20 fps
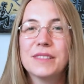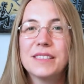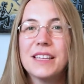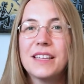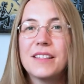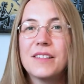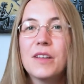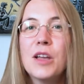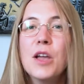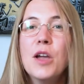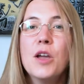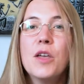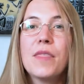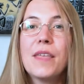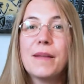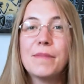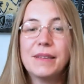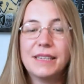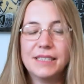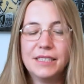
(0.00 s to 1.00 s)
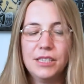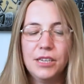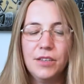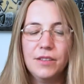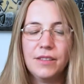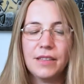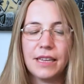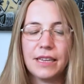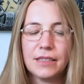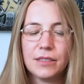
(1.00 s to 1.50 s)
So that means
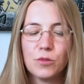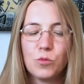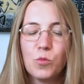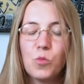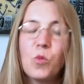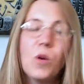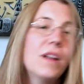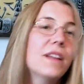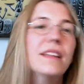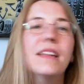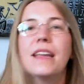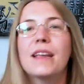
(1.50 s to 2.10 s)
two things. One,